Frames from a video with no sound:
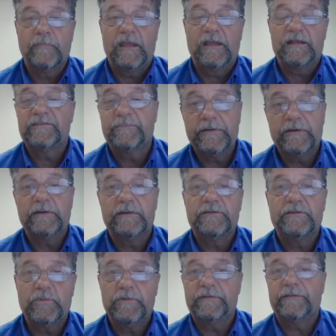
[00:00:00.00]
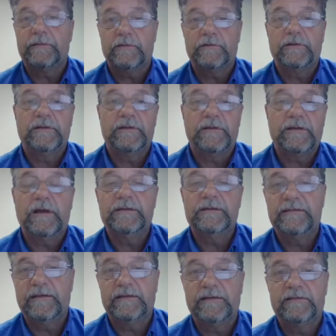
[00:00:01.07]
experience with the learning the
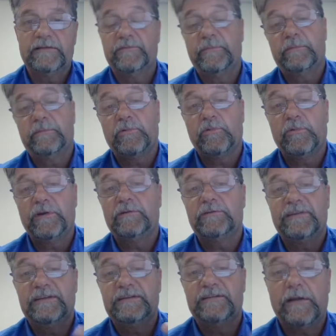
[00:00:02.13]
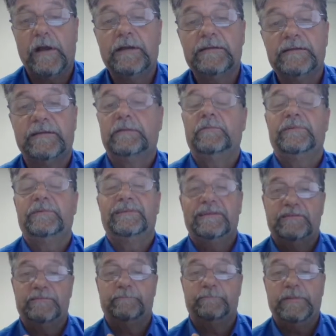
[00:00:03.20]
content. Because remember, we don't teach content, we
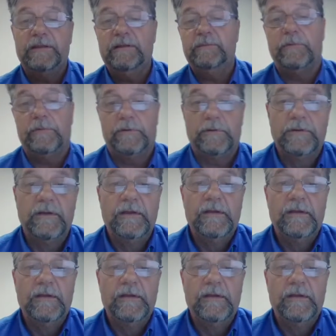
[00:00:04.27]
teach people.